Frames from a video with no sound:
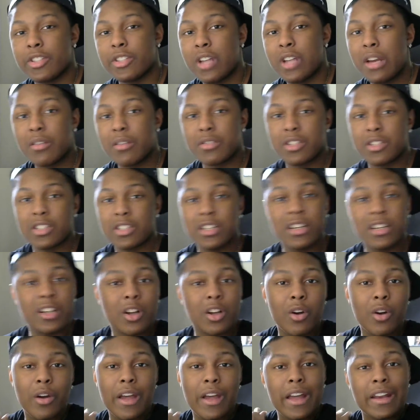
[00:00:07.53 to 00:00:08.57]
and I was just gonna
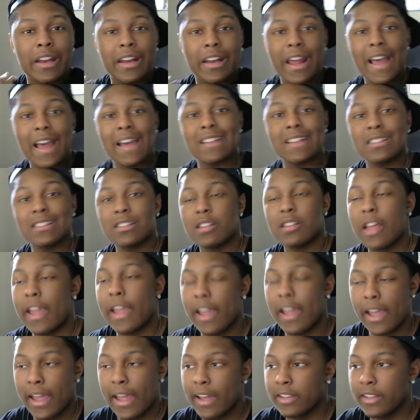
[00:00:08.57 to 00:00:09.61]
go ahead and ask
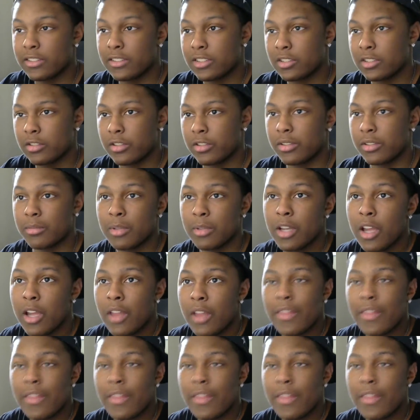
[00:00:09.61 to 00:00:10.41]
and answer them.